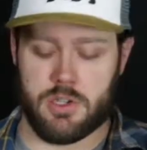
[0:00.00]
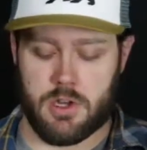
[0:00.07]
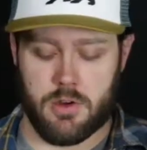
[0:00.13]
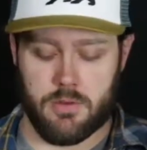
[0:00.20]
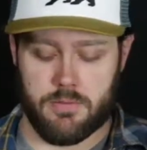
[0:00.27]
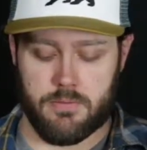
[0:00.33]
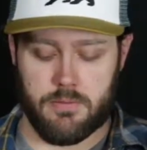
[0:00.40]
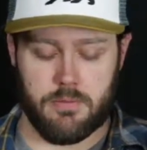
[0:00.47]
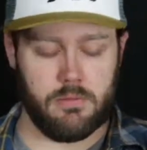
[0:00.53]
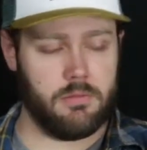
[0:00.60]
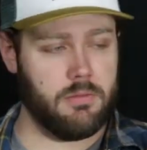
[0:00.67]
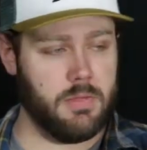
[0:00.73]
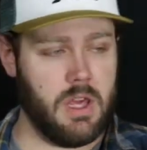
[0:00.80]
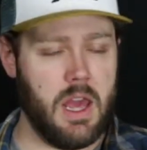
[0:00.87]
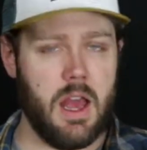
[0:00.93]
So
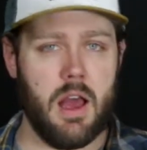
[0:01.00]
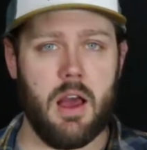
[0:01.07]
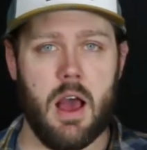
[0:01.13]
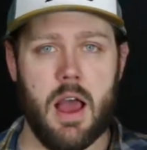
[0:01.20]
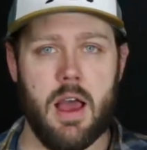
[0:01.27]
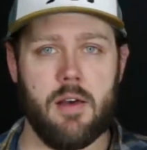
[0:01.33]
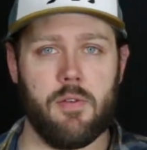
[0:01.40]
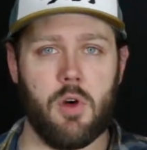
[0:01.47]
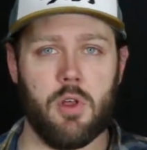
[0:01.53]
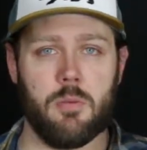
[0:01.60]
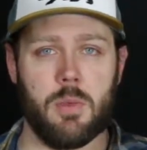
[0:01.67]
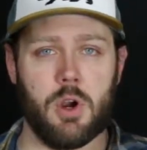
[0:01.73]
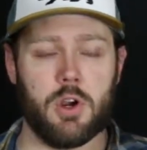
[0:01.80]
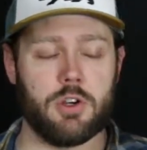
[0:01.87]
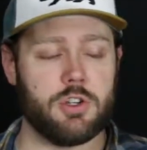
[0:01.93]
yeah, I have all the
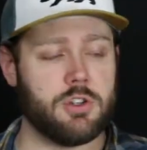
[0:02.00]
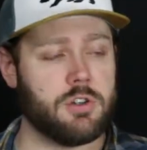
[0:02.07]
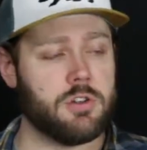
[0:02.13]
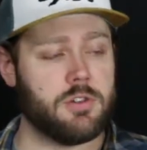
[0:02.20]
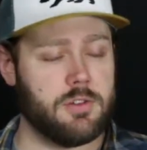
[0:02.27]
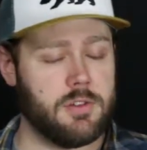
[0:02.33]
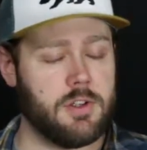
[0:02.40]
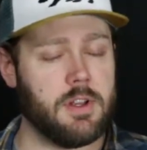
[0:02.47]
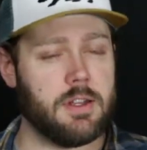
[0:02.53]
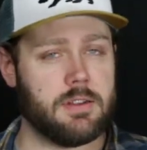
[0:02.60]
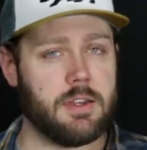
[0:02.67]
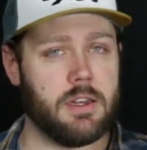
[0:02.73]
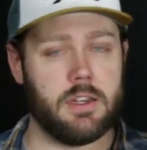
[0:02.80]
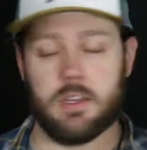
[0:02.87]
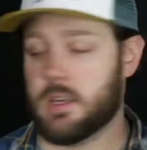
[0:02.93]
merch, so
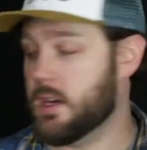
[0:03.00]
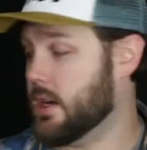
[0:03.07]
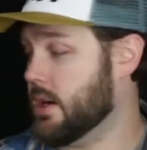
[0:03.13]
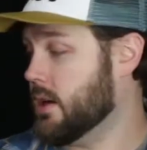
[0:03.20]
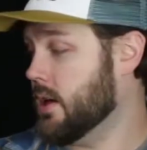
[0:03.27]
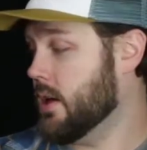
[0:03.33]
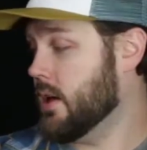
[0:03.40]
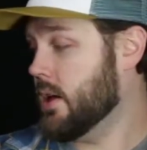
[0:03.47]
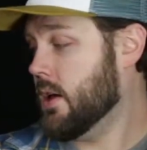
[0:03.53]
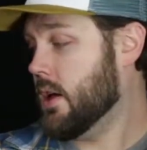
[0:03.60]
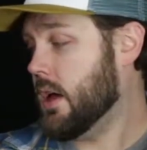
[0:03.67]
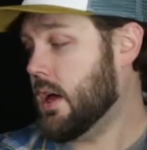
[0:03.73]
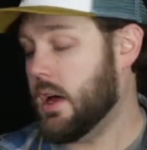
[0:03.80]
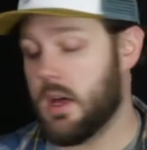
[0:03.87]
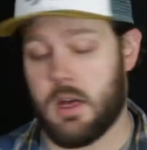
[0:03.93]
let's get it done.
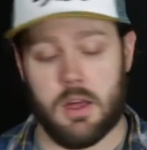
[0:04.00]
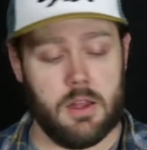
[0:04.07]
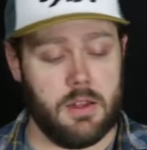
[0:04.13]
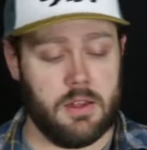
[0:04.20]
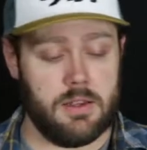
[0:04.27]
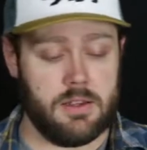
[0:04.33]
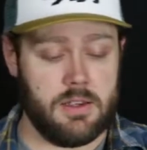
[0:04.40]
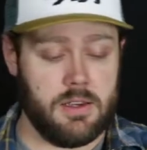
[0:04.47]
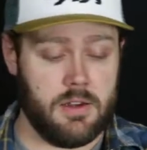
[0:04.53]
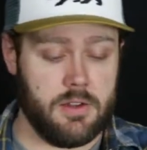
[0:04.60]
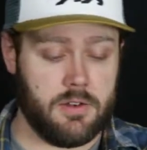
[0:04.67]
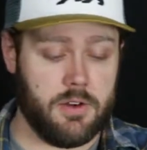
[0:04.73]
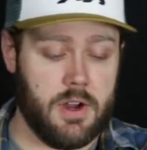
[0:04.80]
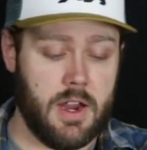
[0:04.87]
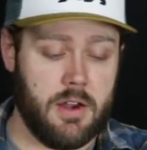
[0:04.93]
Let's see here.
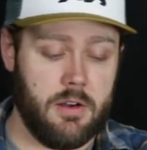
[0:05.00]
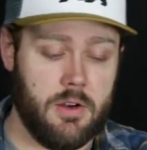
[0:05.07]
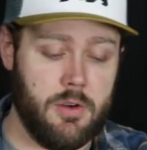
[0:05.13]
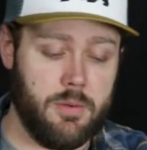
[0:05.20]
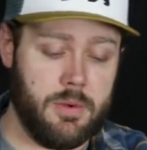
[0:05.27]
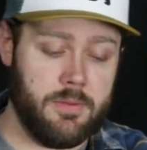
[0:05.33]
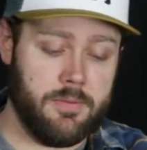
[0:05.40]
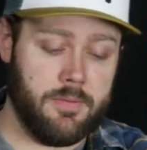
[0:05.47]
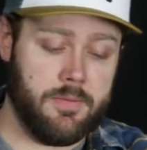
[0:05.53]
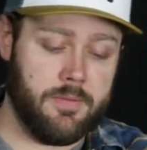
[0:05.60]
Let's crack her open.